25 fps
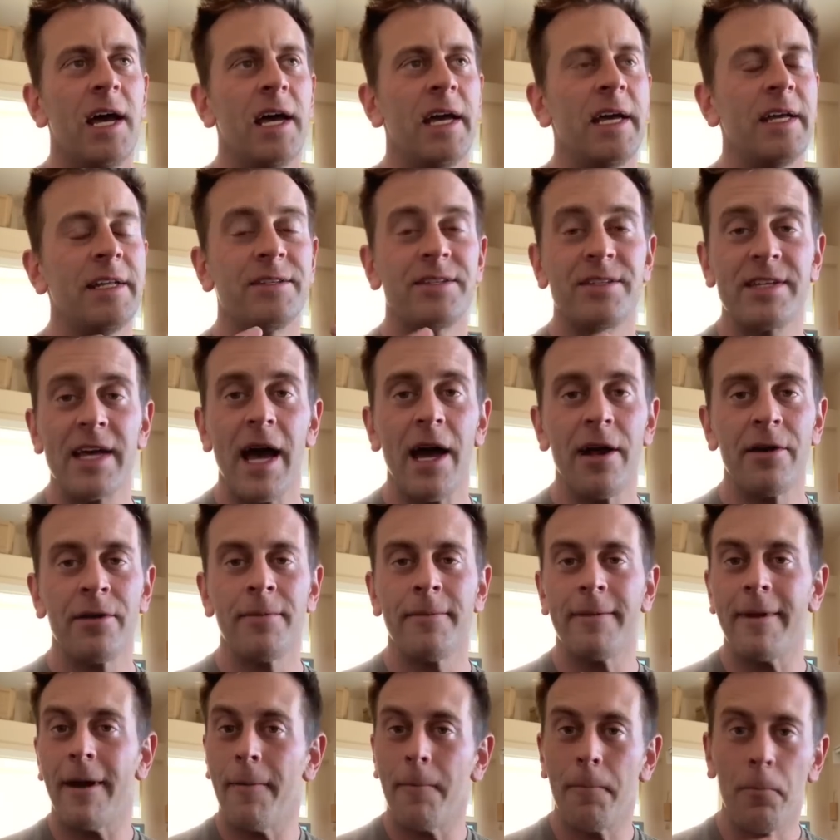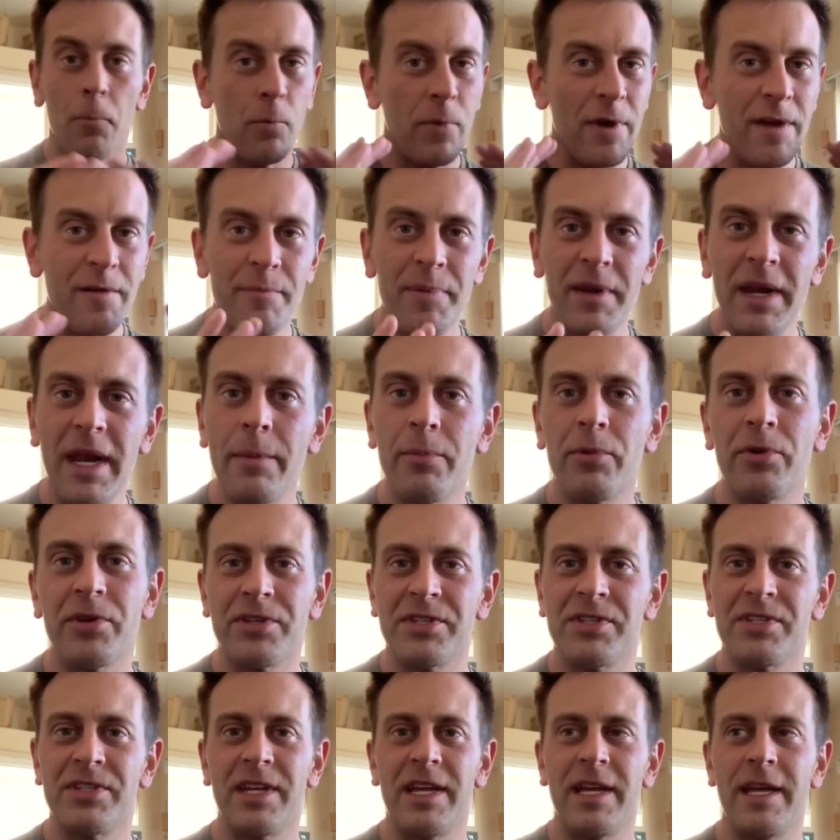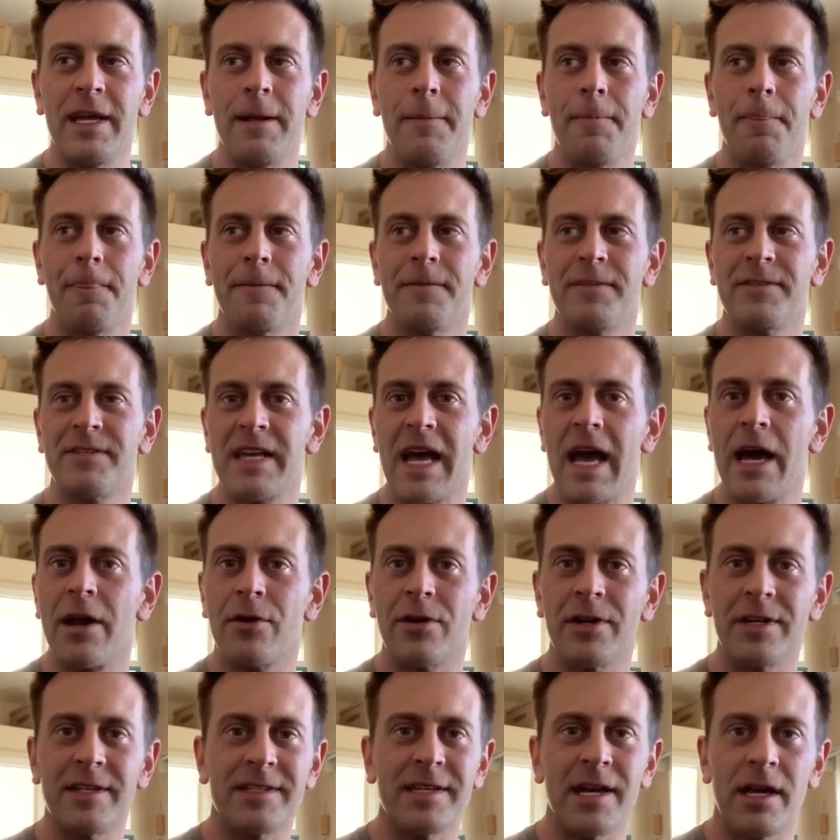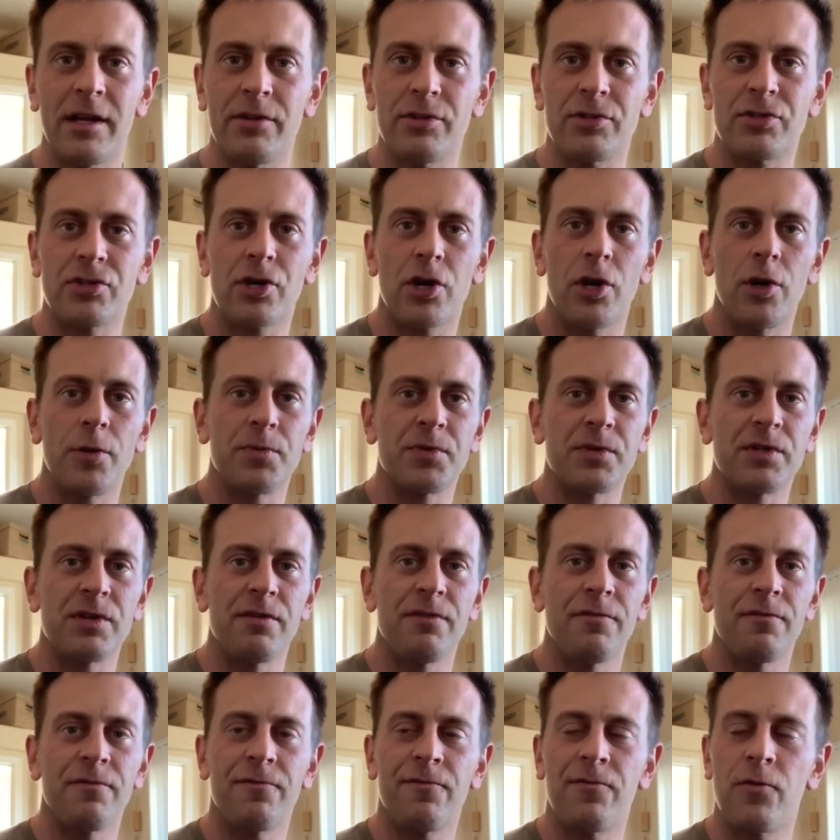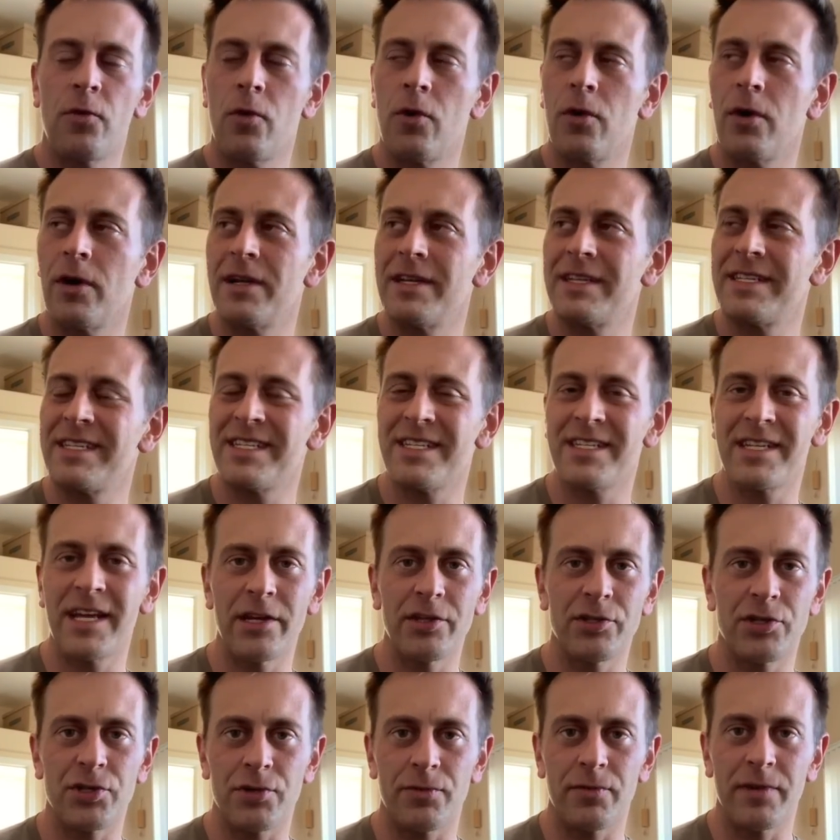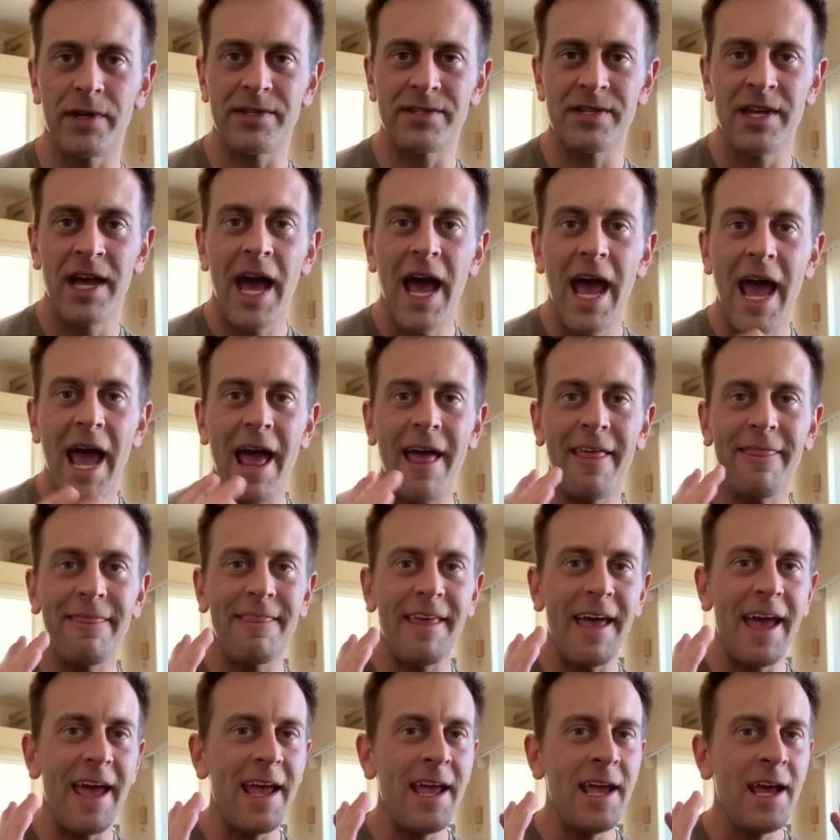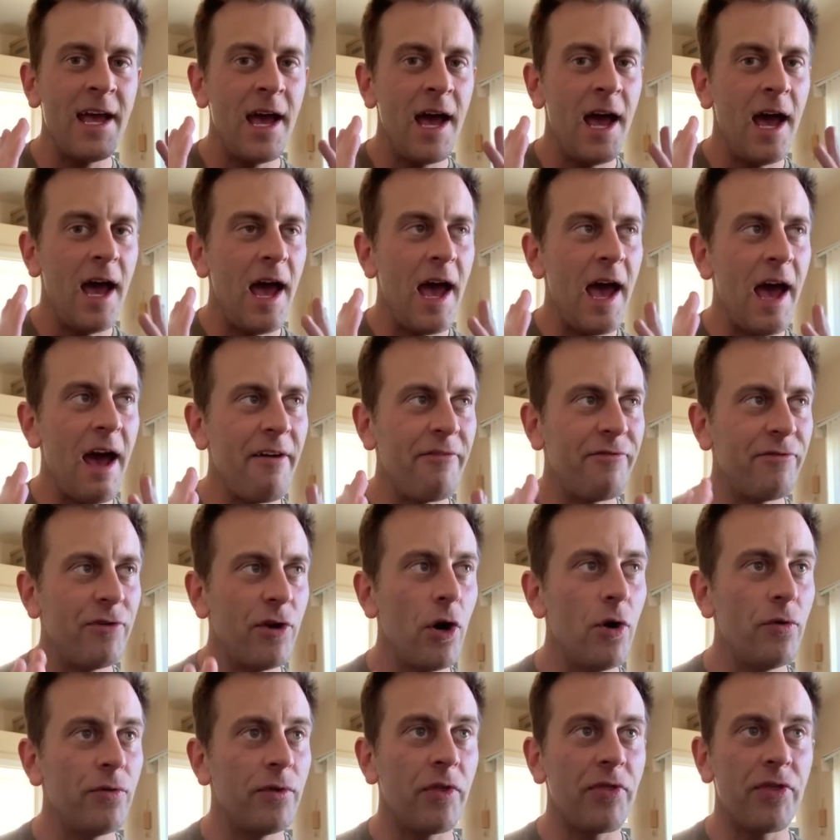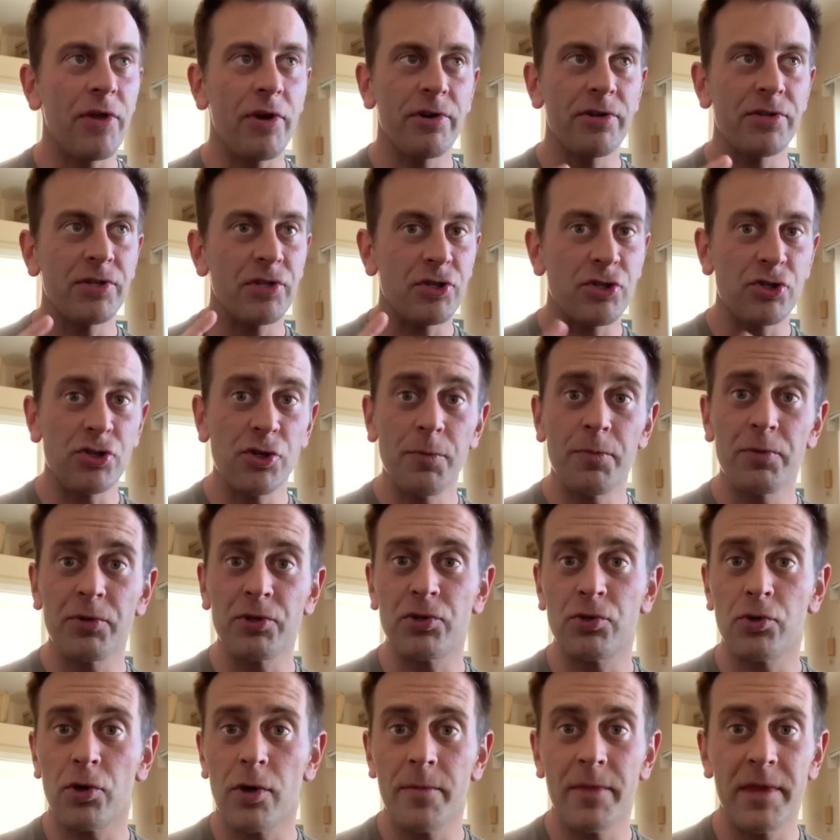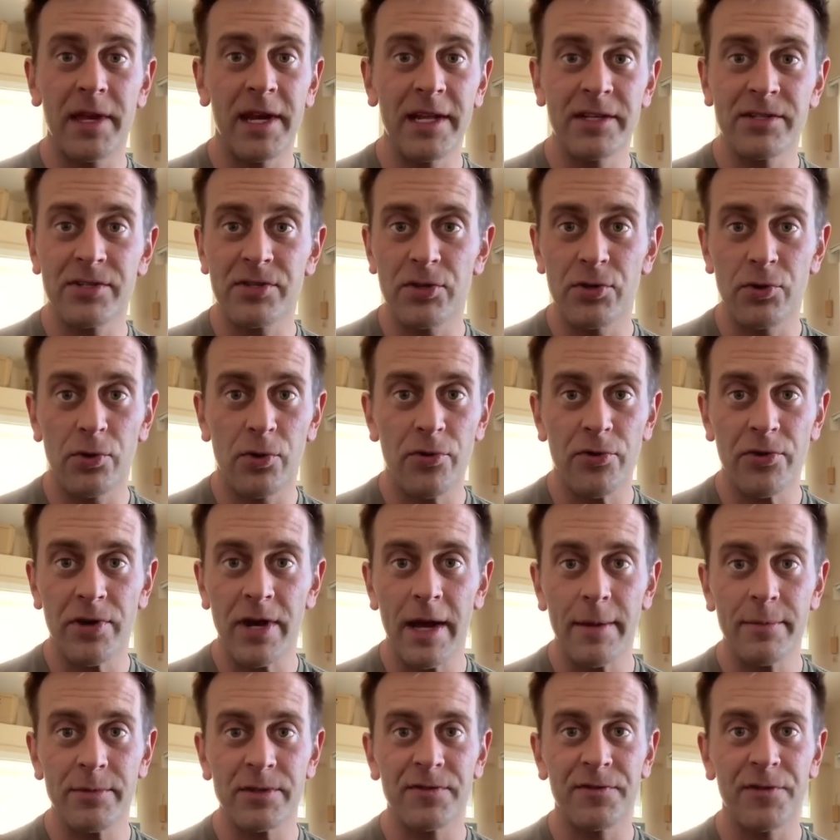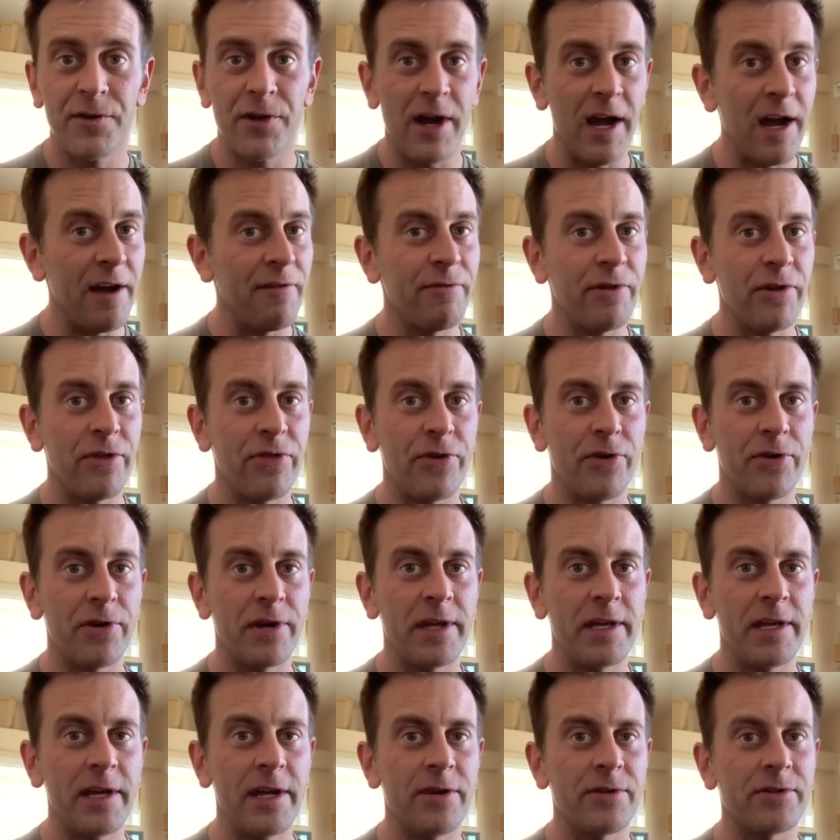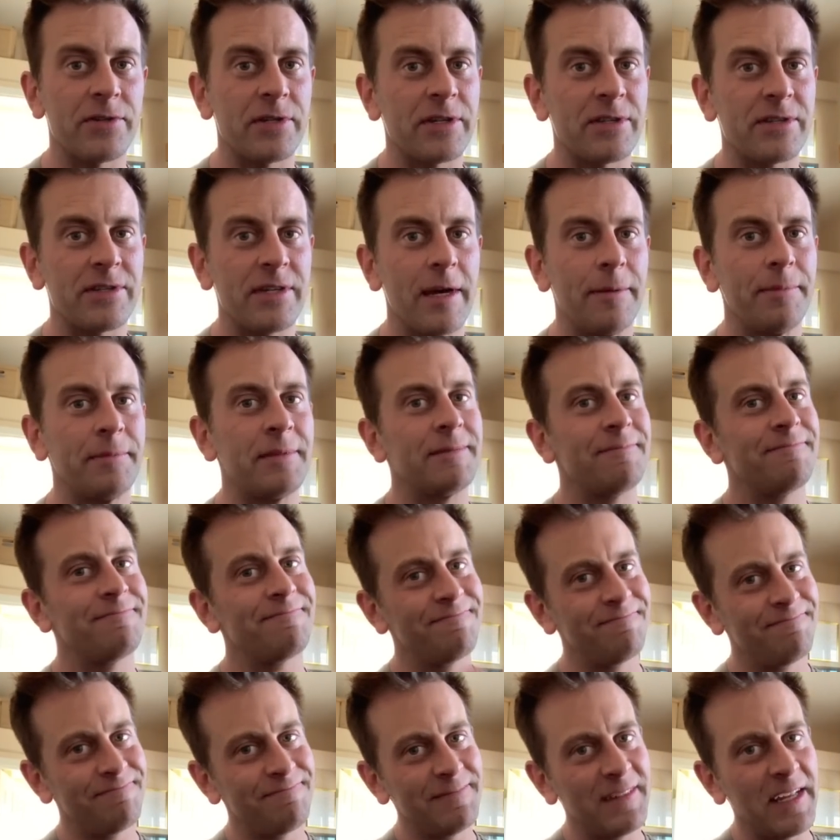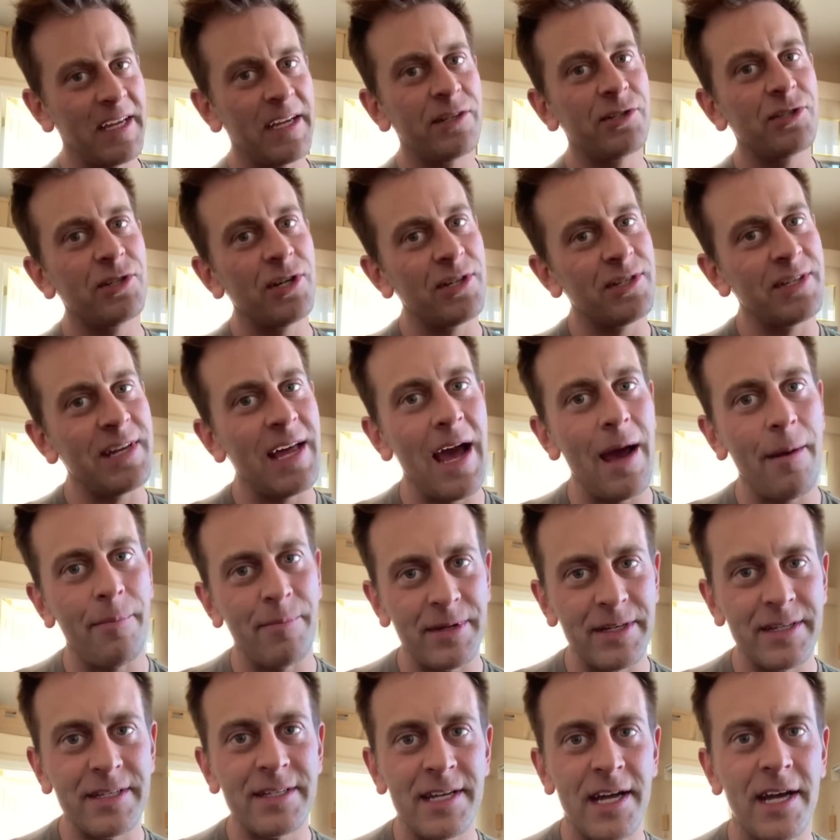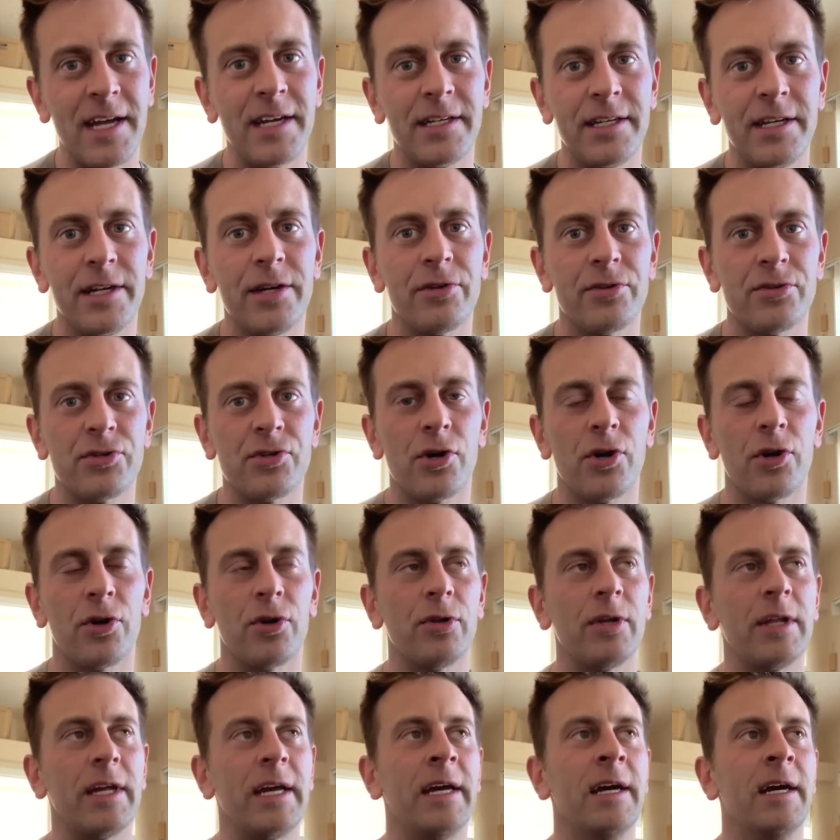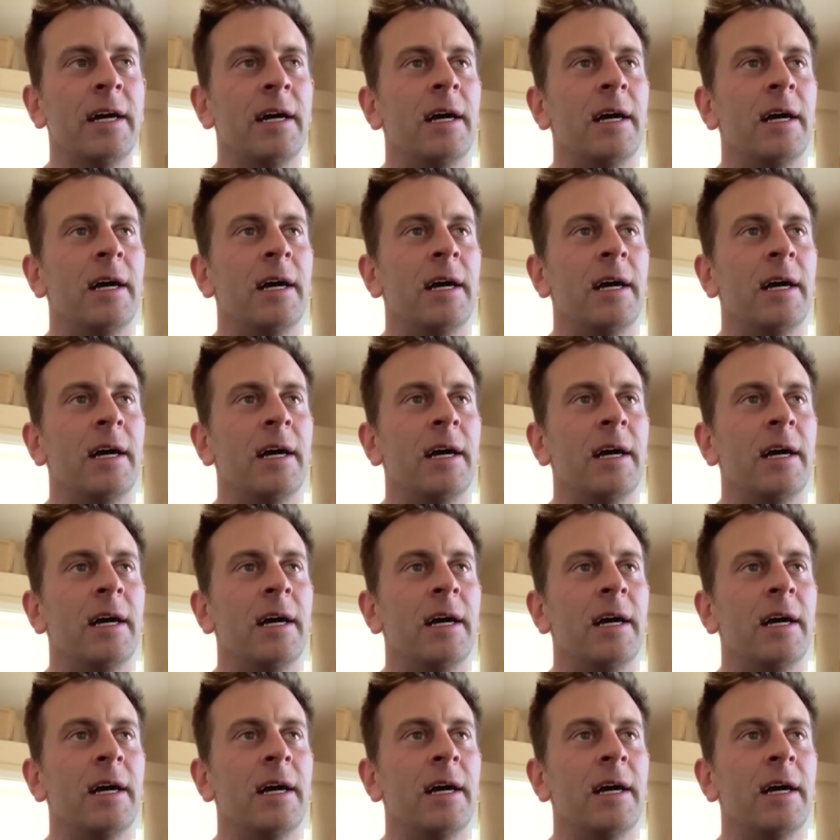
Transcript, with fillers: In Saturn, now we've been able to see Saturn in telescopes for centuries, and they have known that there is a superstorm that hits the northern hemisphere every 30 years, except it just happened 10 years early,